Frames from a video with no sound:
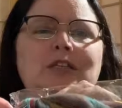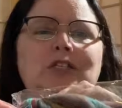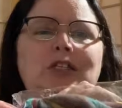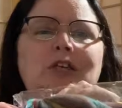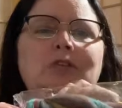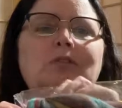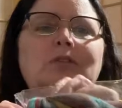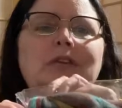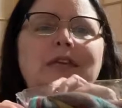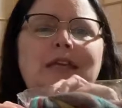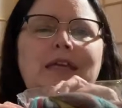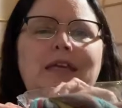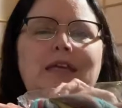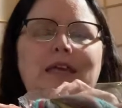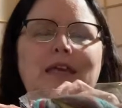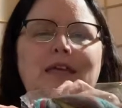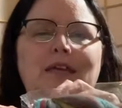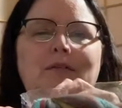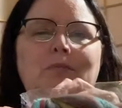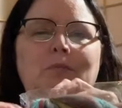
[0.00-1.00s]
generally
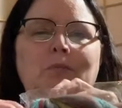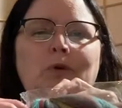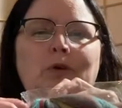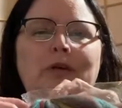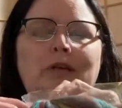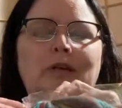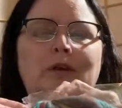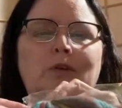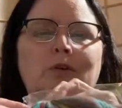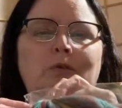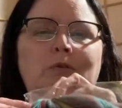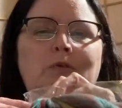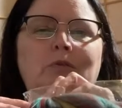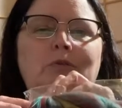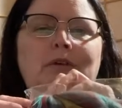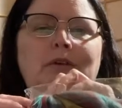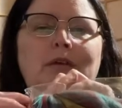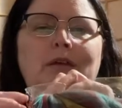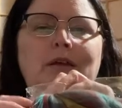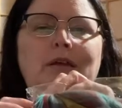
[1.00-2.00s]
get merino
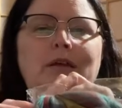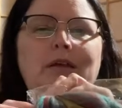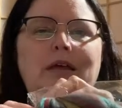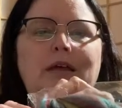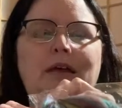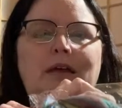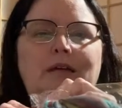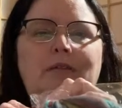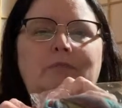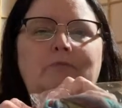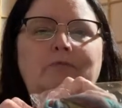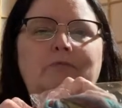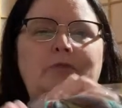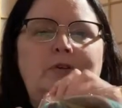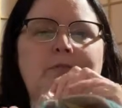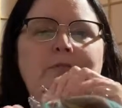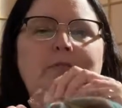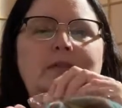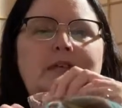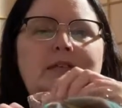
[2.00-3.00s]
um,
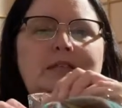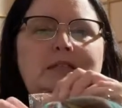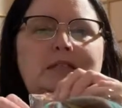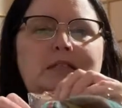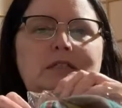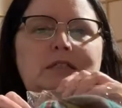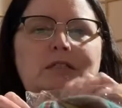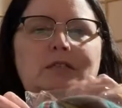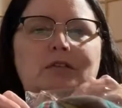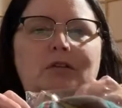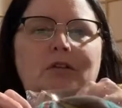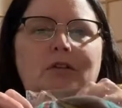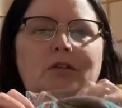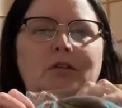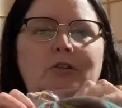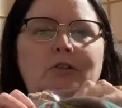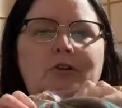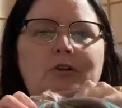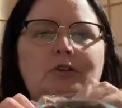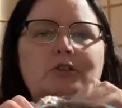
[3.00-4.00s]
from this
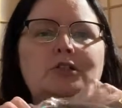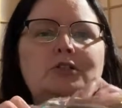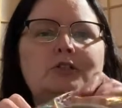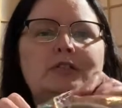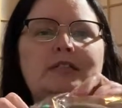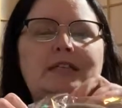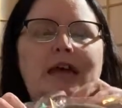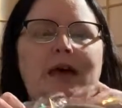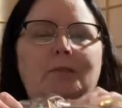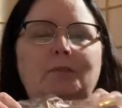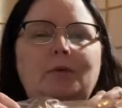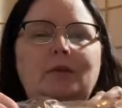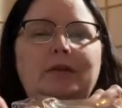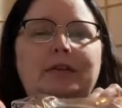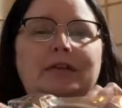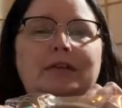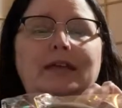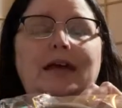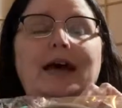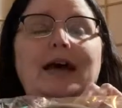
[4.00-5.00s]
larger sample,
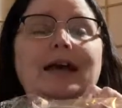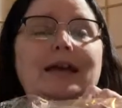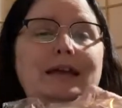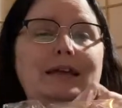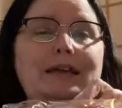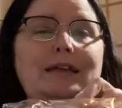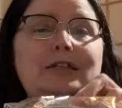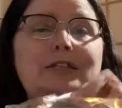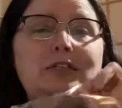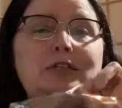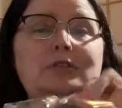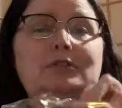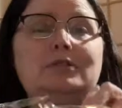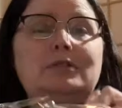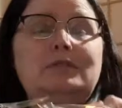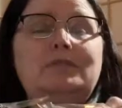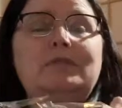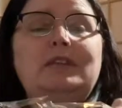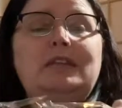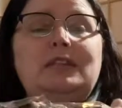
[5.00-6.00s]
and I
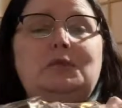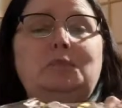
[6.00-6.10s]
exclusively